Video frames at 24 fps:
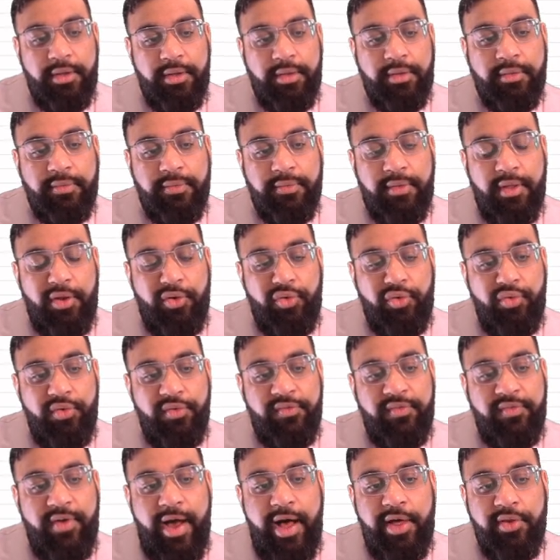the new
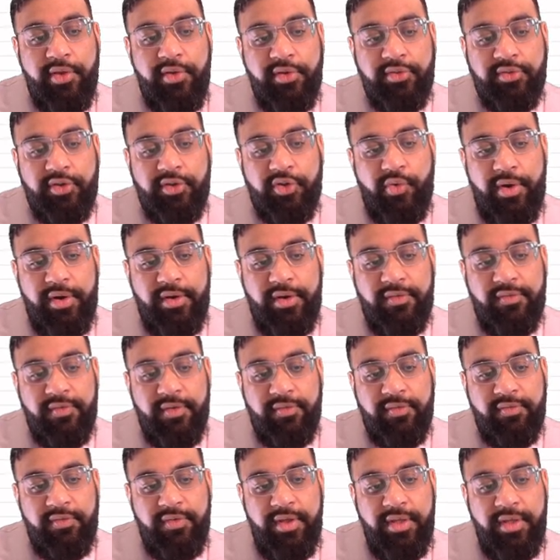value is a
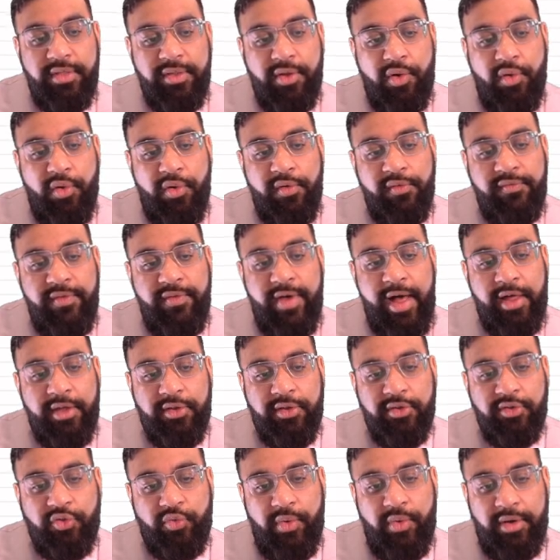2015, the old value
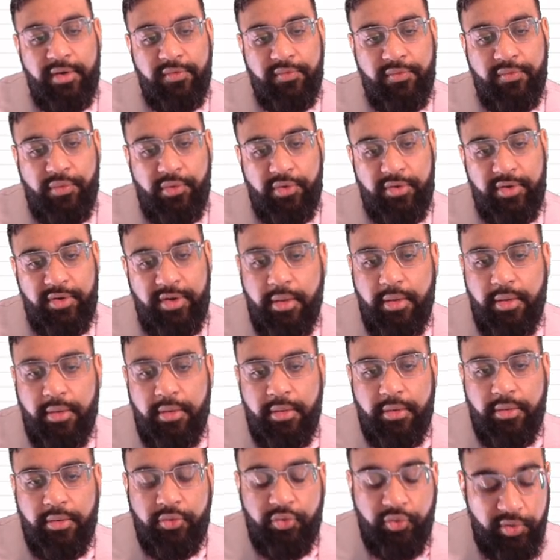is 2014.
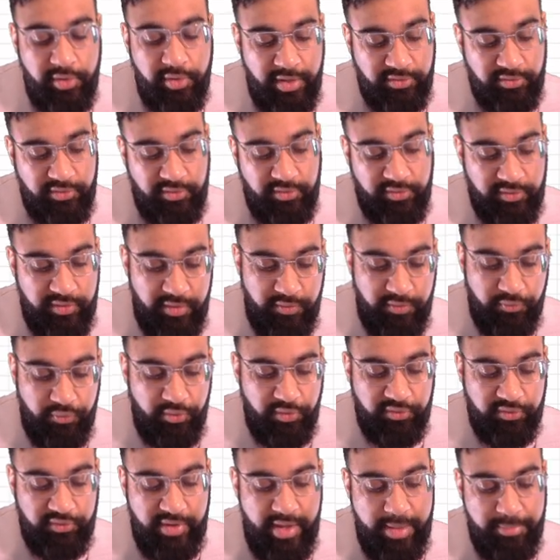So let's just say, for
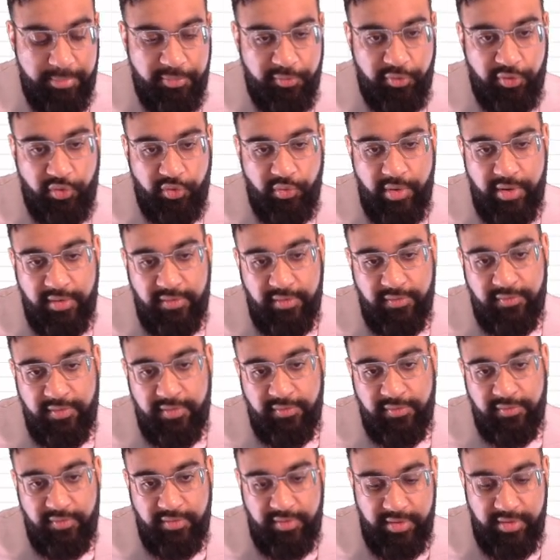example, for
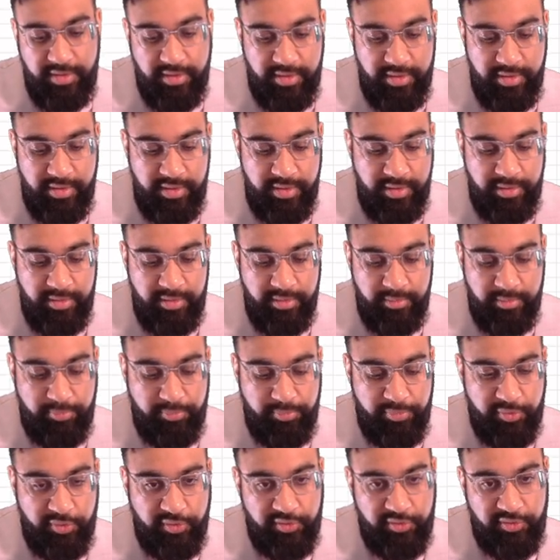2015,
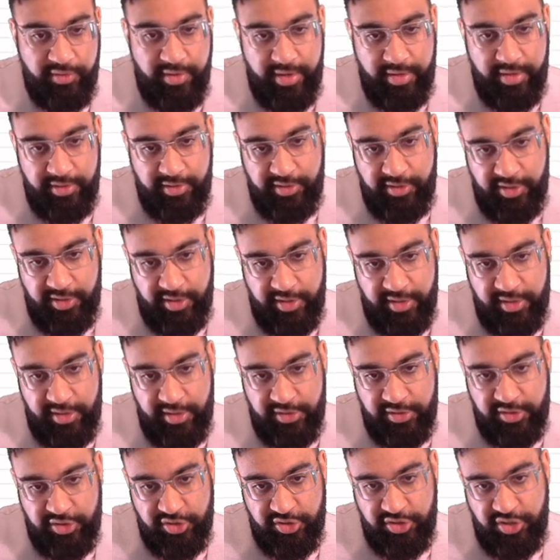
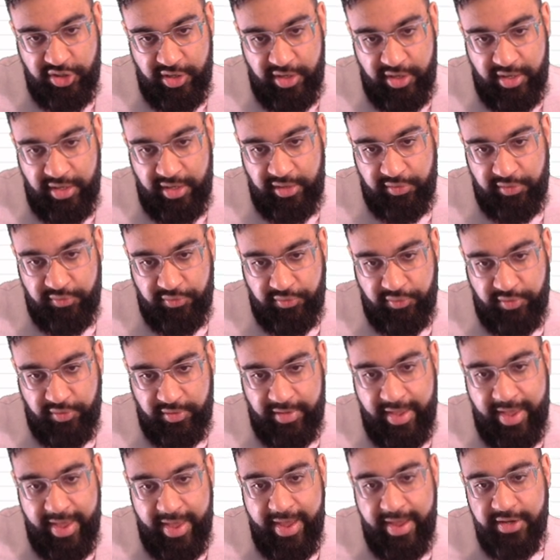percentage change for
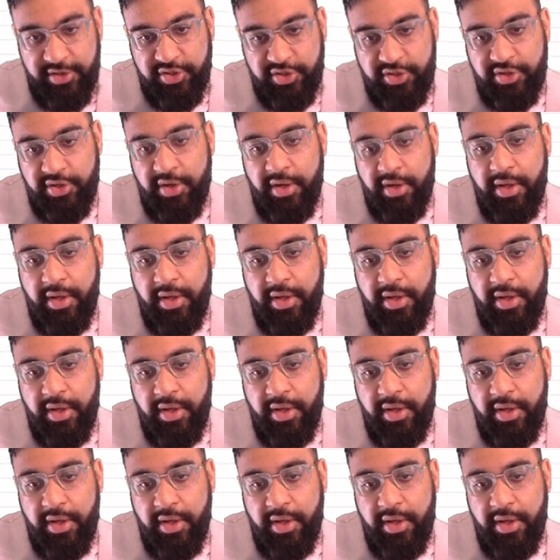cash,